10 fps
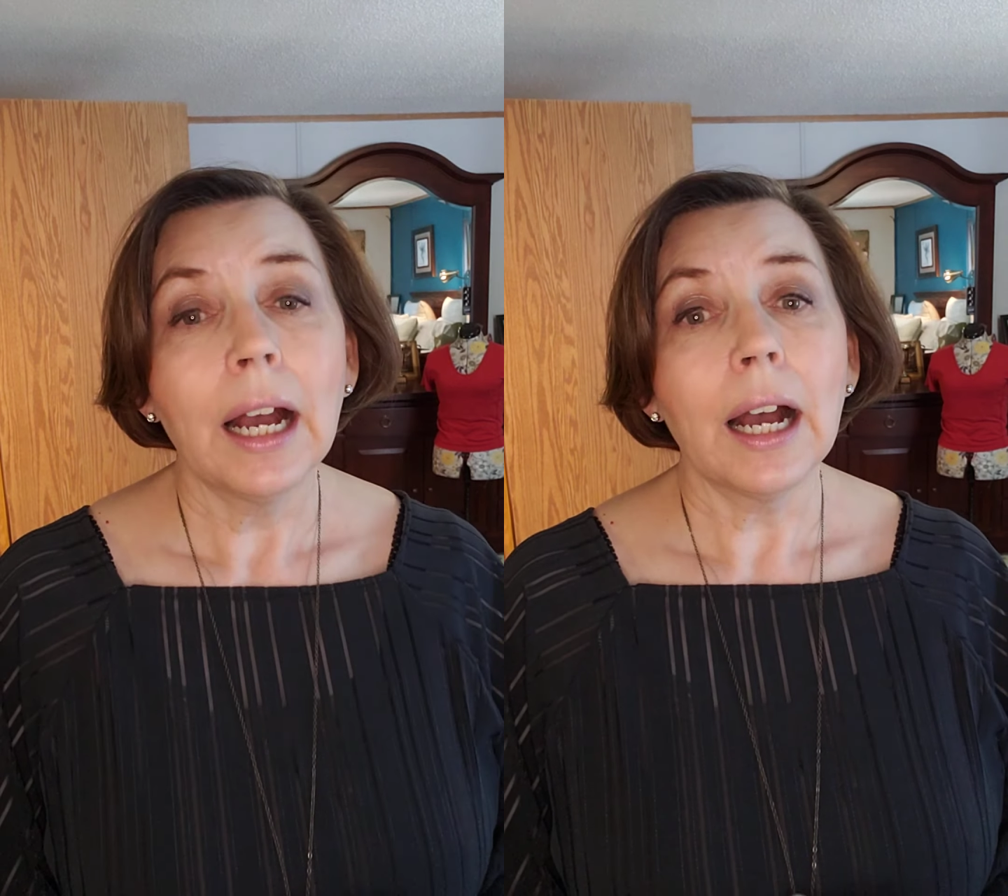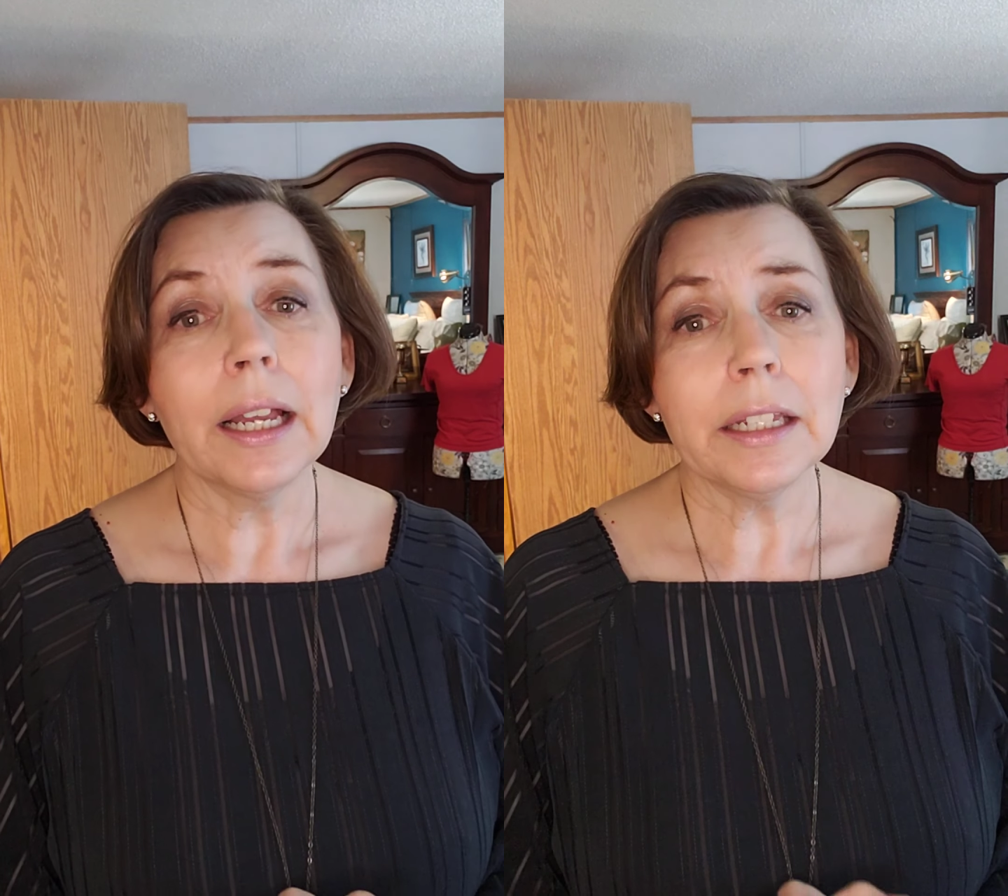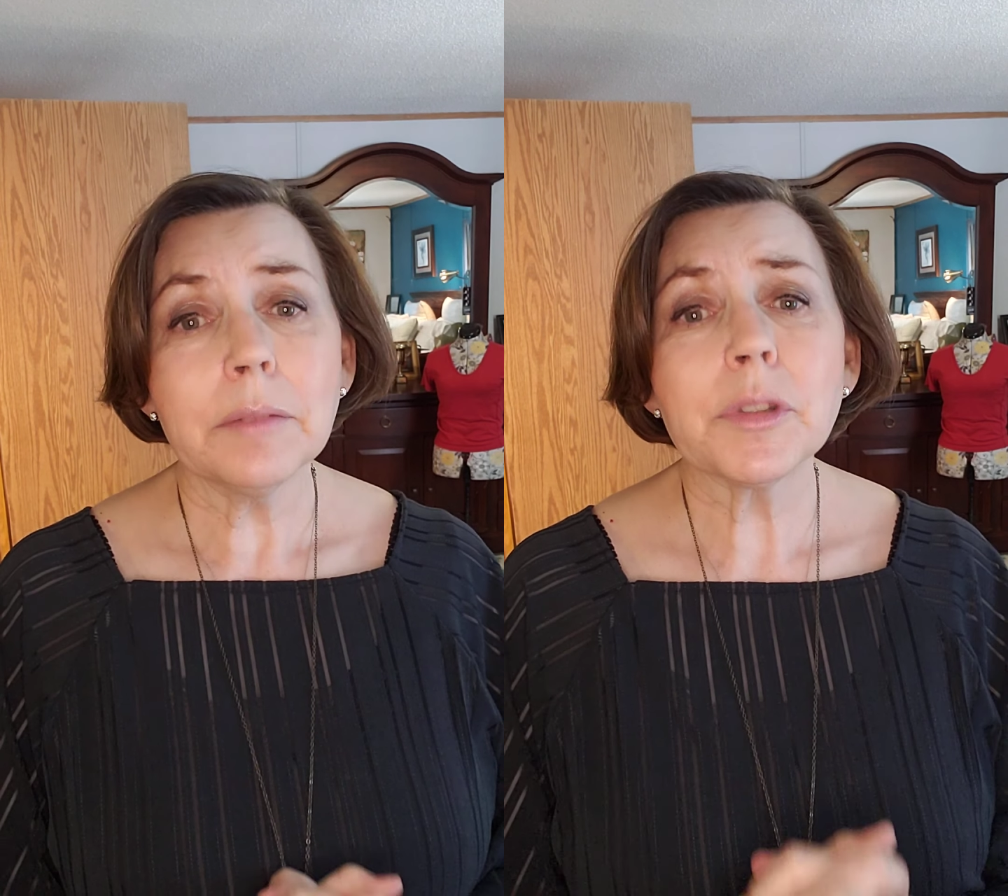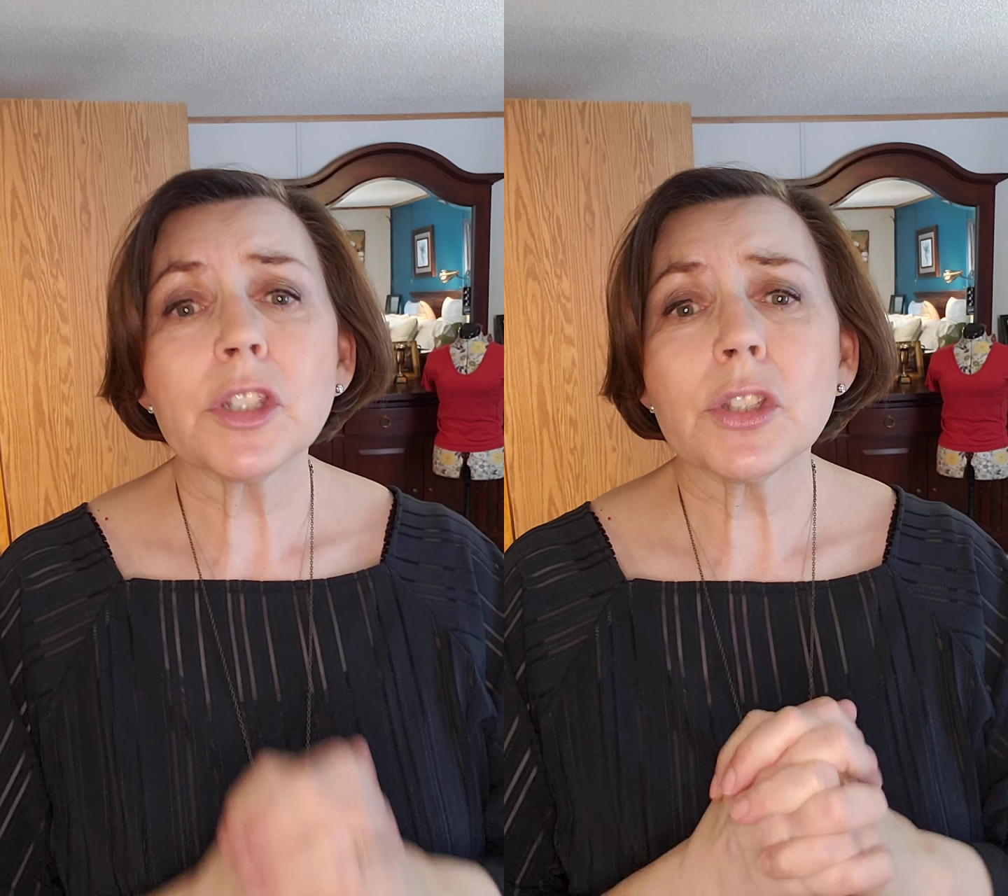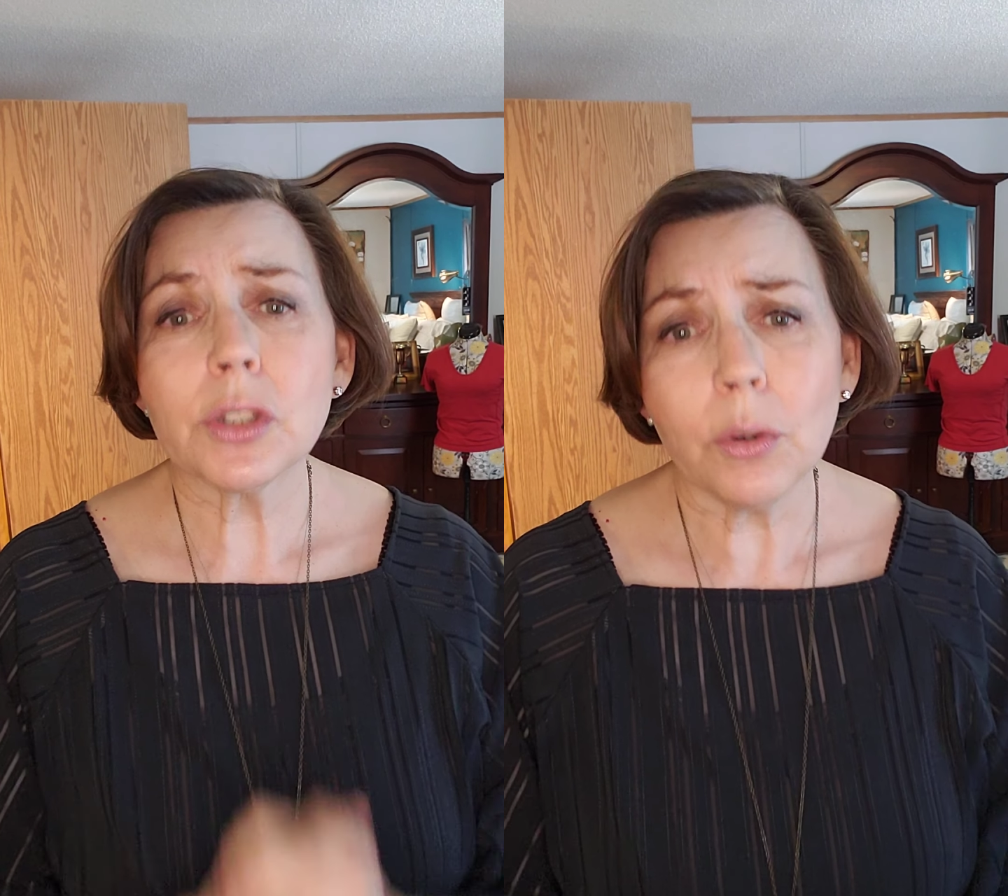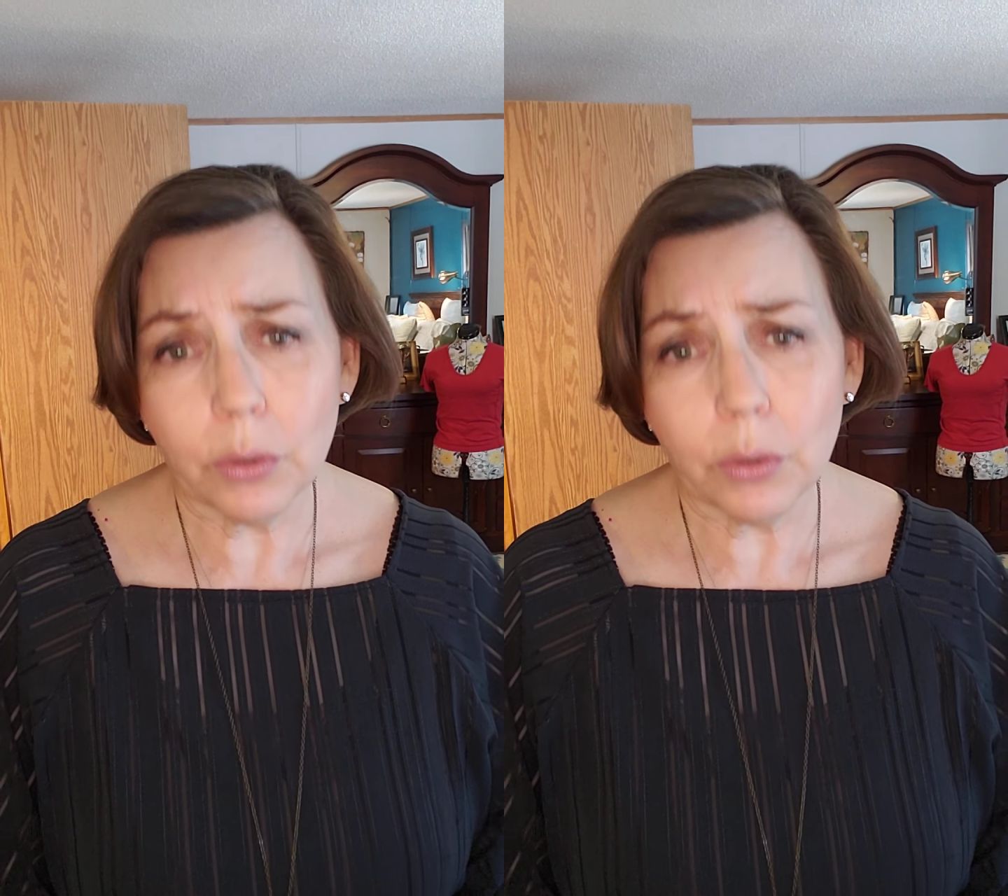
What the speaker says: I am so